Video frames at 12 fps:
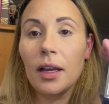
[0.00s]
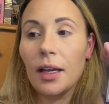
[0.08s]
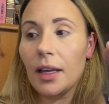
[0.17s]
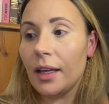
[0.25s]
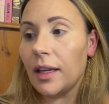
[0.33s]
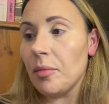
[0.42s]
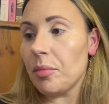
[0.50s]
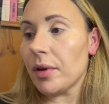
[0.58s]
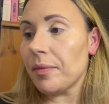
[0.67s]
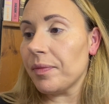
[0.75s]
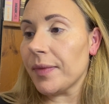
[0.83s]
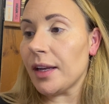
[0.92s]
Yep,
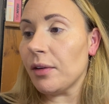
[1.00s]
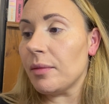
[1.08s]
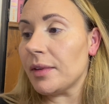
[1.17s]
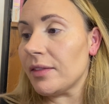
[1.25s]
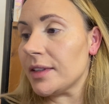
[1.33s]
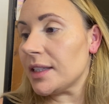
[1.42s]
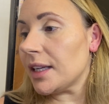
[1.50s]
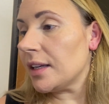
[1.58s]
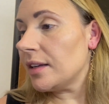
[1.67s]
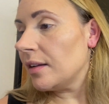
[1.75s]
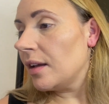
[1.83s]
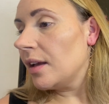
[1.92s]
I know, I'm
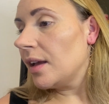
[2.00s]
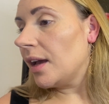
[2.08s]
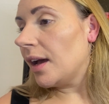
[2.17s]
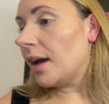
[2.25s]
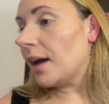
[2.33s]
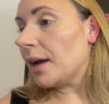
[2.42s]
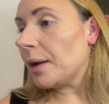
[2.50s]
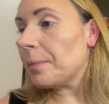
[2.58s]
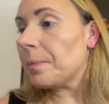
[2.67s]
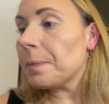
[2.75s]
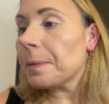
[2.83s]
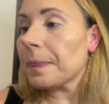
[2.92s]
devastated.
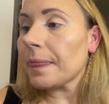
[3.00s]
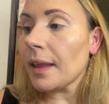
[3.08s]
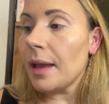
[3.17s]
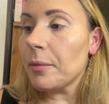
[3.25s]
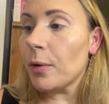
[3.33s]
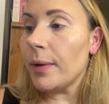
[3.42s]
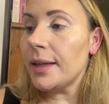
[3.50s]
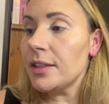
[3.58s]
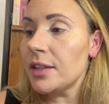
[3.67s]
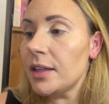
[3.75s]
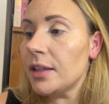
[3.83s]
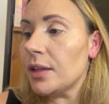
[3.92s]
I'm going
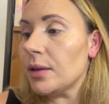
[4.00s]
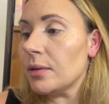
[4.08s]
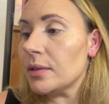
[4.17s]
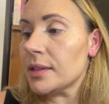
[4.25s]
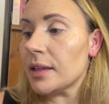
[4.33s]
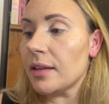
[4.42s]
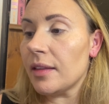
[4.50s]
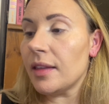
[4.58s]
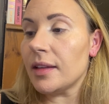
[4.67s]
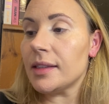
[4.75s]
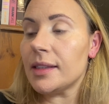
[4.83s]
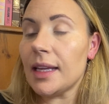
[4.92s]
to use
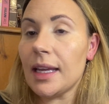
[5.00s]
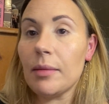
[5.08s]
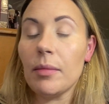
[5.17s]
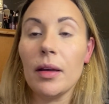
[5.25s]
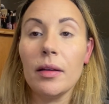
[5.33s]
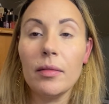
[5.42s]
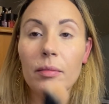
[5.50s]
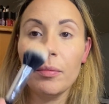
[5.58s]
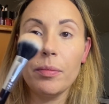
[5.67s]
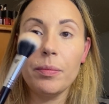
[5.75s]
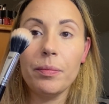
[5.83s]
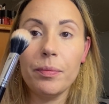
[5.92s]
the same,
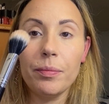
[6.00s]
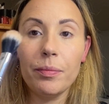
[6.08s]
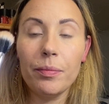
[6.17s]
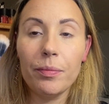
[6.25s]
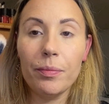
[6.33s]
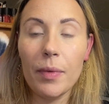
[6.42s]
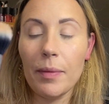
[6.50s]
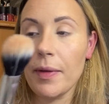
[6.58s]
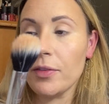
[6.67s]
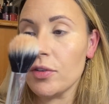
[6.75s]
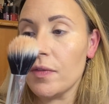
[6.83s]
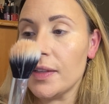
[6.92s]
I'm
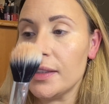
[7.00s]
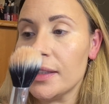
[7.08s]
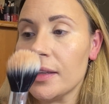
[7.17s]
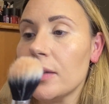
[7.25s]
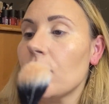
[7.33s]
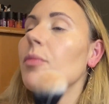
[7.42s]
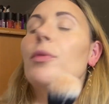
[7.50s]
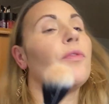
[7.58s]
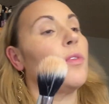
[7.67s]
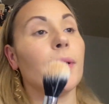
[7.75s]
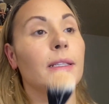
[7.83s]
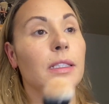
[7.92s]
not sure if this is going to remove
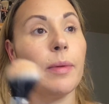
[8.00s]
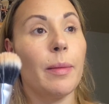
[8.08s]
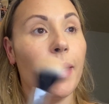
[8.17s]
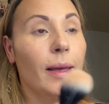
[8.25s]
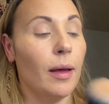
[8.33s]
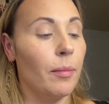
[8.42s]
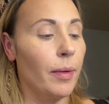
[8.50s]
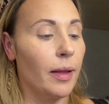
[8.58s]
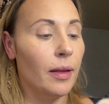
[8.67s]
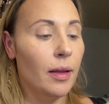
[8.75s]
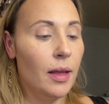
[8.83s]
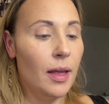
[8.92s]
the rest of my makeup, but
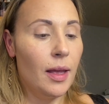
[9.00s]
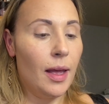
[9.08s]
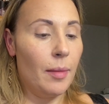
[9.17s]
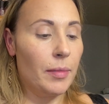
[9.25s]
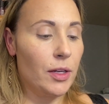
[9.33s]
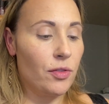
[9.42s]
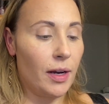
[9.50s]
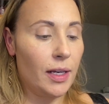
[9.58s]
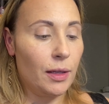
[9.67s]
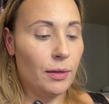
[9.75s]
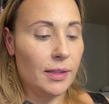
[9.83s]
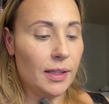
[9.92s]
I'm going to try to
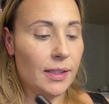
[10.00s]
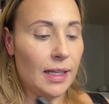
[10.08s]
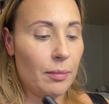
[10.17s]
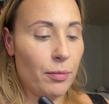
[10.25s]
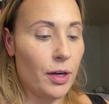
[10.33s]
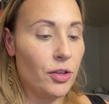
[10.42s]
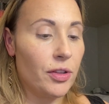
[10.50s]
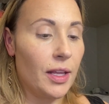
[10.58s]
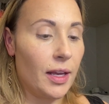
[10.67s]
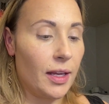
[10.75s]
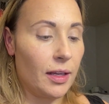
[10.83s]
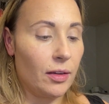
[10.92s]
use the same brush
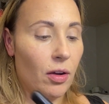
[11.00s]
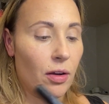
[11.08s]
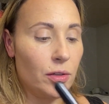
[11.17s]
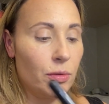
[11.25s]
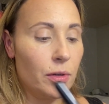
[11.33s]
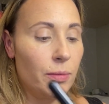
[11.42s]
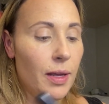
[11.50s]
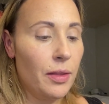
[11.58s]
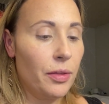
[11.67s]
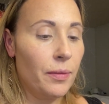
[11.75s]
that I contoured with.